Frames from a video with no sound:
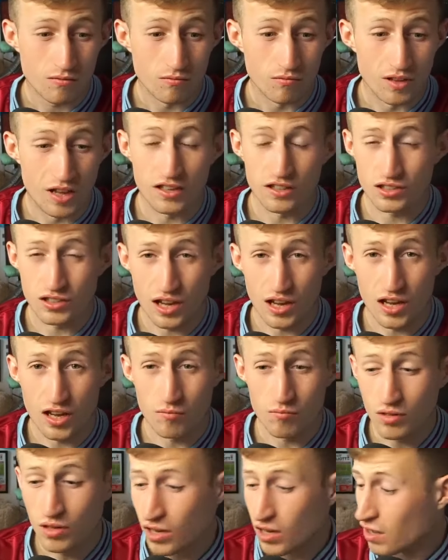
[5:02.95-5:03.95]
Next
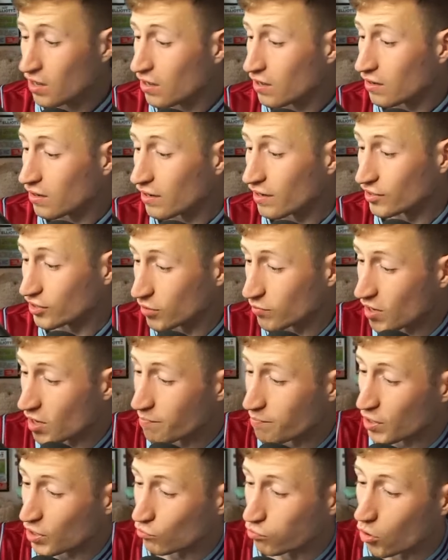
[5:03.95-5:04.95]
game is going to be a
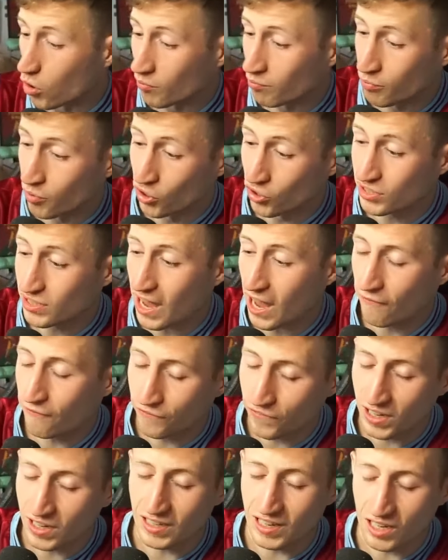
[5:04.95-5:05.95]
big one, but I
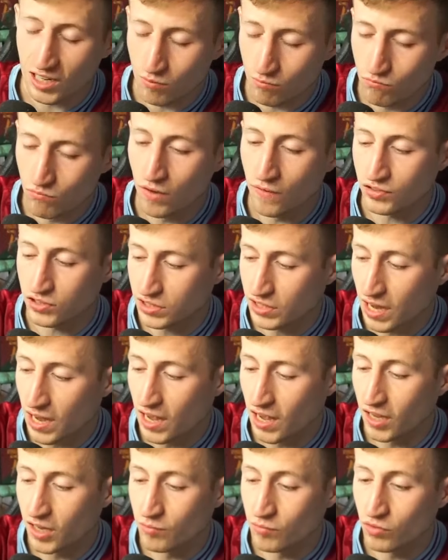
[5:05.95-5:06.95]
think in a month's
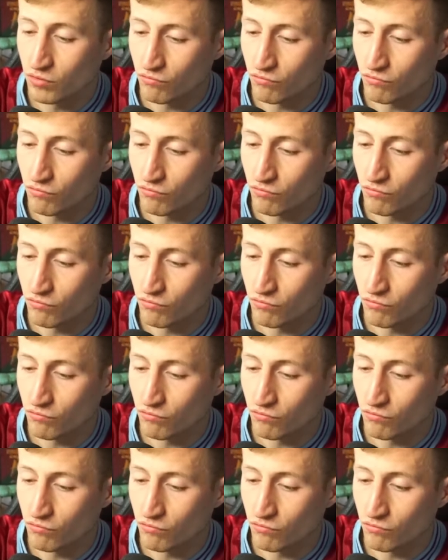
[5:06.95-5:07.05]
time,